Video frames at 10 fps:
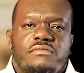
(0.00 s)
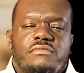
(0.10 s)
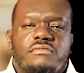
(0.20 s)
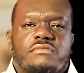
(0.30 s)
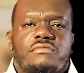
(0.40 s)

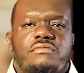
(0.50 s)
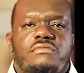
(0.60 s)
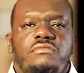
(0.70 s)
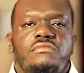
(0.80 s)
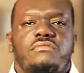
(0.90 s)

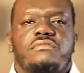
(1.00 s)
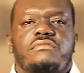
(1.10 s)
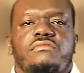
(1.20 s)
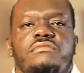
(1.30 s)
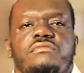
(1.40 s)

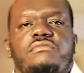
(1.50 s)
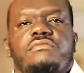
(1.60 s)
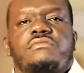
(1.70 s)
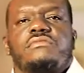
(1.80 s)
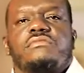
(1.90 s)

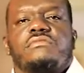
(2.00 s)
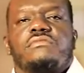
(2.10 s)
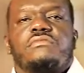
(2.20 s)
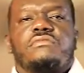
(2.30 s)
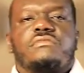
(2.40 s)

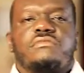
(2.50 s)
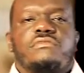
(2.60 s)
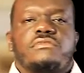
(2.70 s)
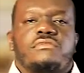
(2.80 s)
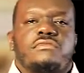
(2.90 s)

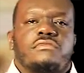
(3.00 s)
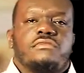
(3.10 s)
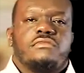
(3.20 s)
Nothing is said.